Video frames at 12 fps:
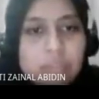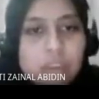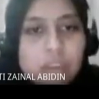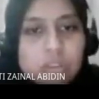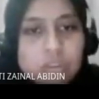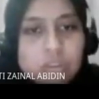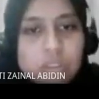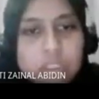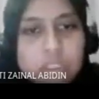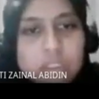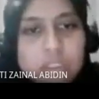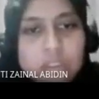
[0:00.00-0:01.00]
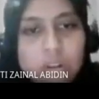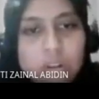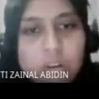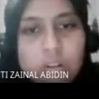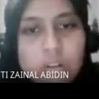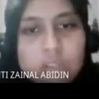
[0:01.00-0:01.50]
So here,
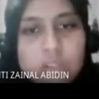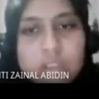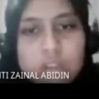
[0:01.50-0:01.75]
owner